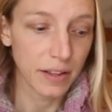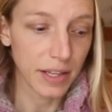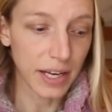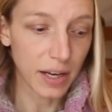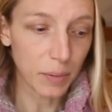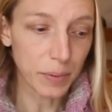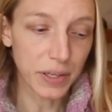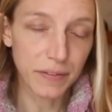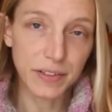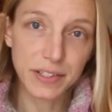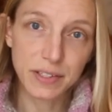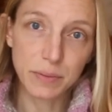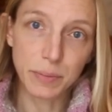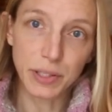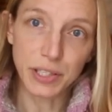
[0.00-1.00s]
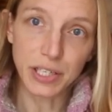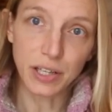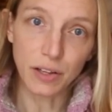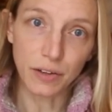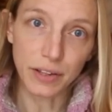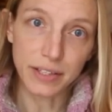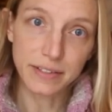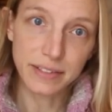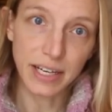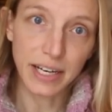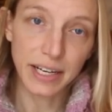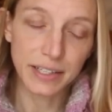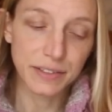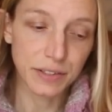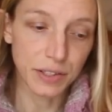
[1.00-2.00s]
They help give it stability along the
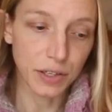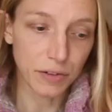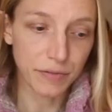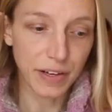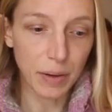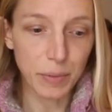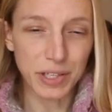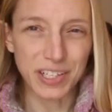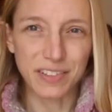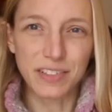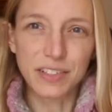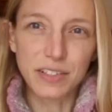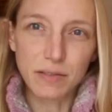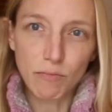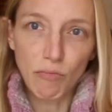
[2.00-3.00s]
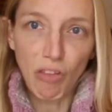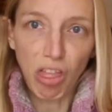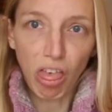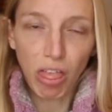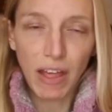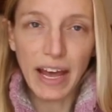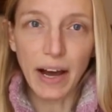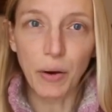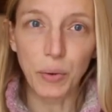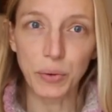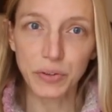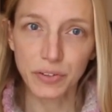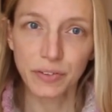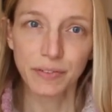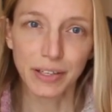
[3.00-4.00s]
side so that your fabric doesn't just
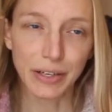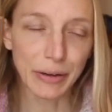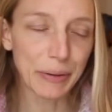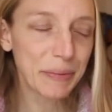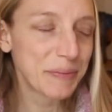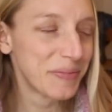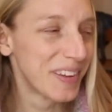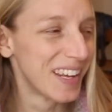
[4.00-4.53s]
out, you know.